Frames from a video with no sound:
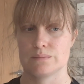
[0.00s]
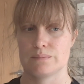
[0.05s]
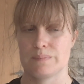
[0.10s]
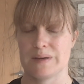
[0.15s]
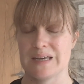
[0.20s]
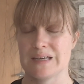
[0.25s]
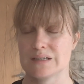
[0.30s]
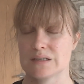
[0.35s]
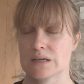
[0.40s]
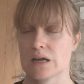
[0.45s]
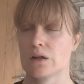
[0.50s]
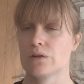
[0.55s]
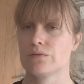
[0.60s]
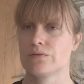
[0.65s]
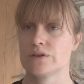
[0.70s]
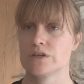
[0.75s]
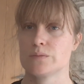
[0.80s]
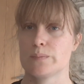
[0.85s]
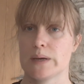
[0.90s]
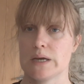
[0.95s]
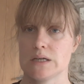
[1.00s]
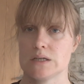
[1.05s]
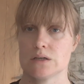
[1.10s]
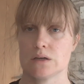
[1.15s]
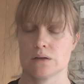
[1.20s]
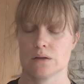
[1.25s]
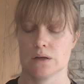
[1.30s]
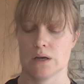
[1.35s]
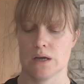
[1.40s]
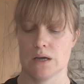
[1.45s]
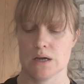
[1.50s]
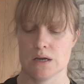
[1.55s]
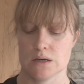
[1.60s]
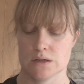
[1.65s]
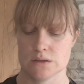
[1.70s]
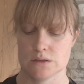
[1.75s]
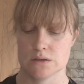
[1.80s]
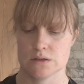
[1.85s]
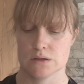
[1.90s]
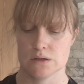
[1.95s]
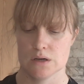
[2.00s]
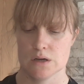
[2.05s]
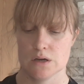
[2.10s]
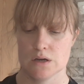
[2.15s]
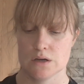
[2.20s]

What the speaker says: being selfish, basically, is